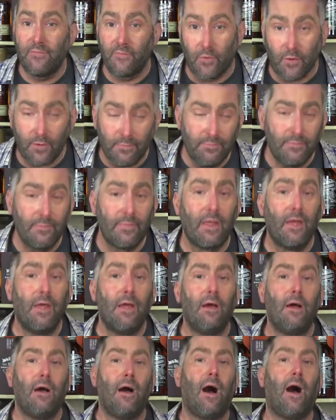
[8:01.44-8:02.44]
for them.
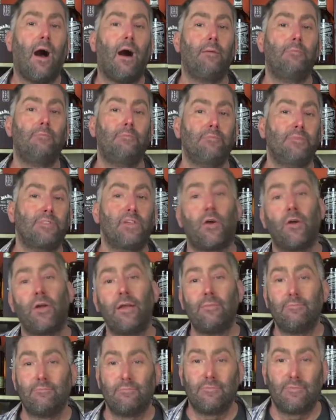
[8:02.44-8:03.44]
Um,
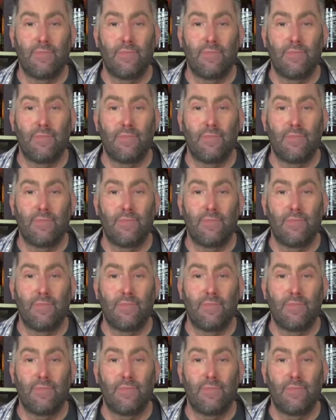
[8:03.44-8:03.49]
sorry,